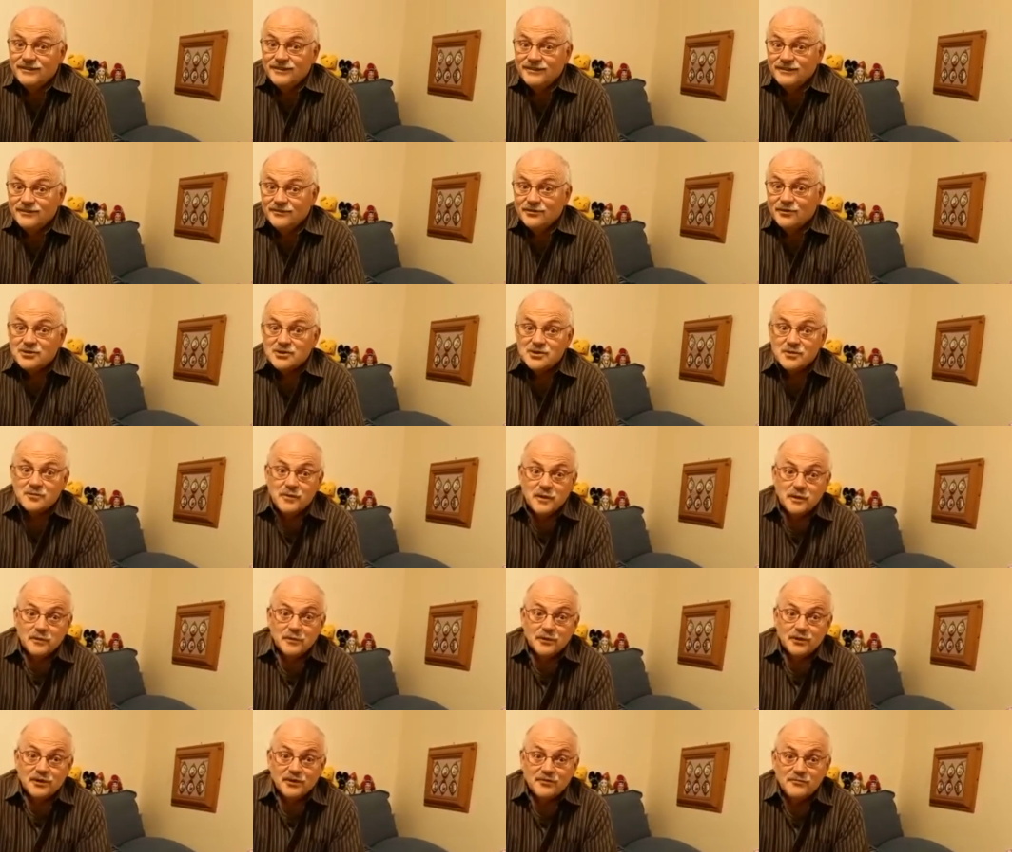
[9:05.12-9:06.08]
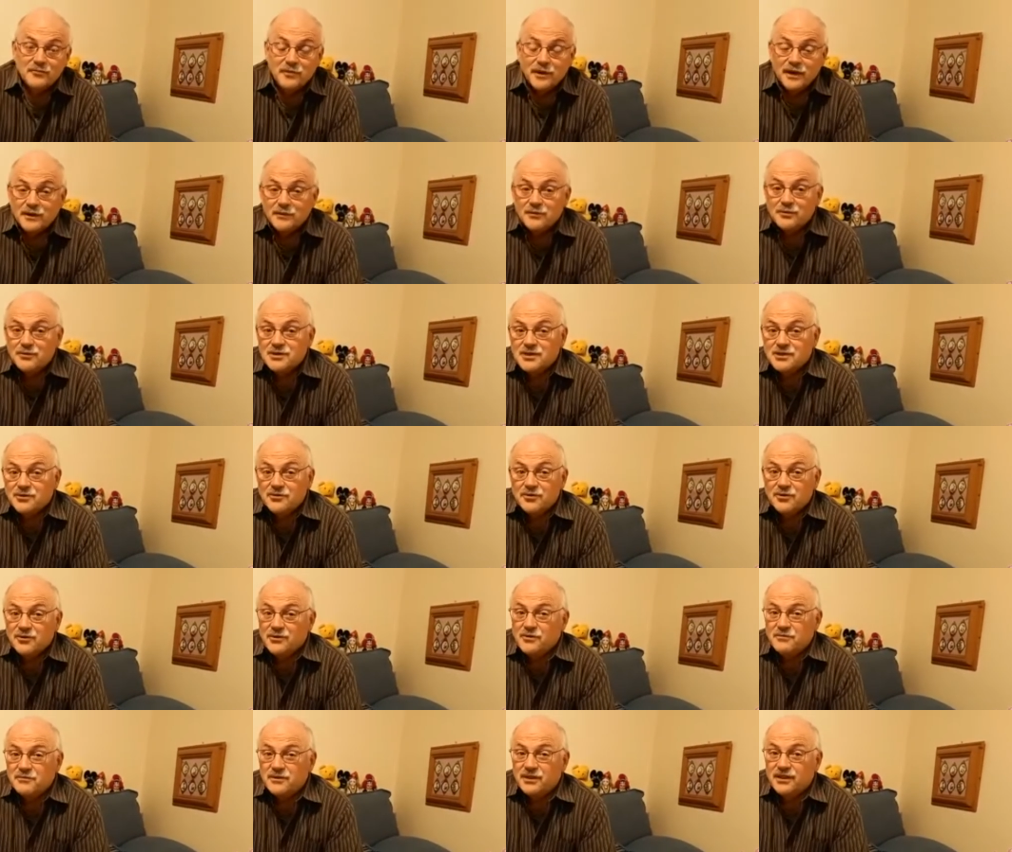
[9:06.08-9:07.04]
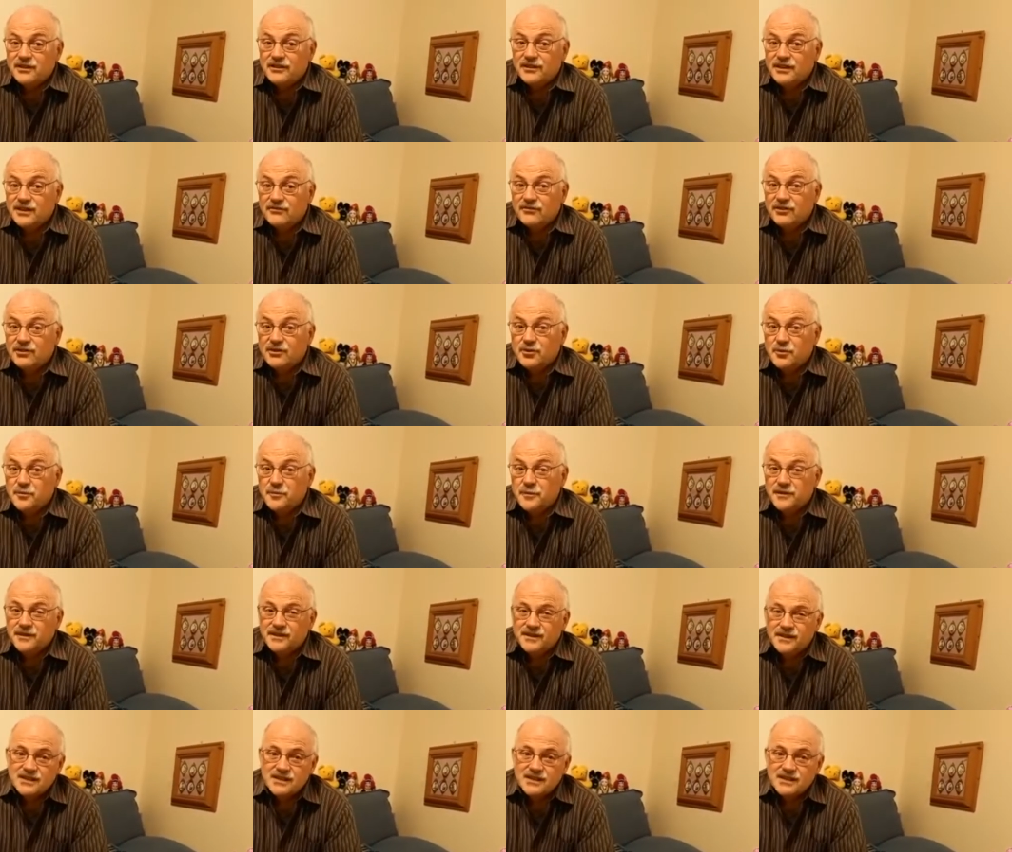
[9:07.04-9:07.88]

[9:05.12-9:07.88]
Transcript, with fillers: Lots of people have Bibles at home that are never open.